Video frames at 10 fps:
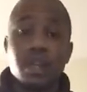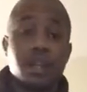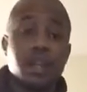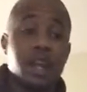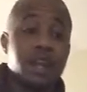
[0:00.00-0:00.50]

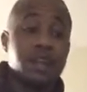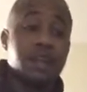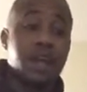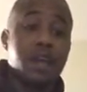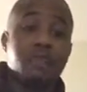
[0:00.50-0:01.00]
and
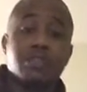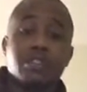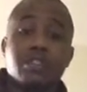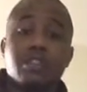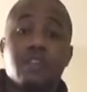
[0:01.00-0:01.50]
not even
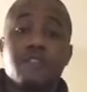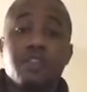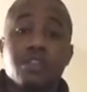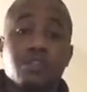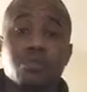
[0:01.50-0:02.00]
just in a
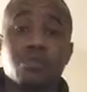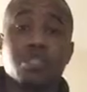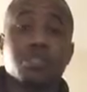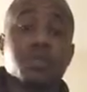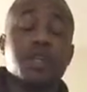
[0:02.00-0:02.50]
physical
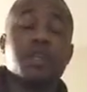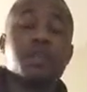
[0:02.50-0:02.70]
sense, but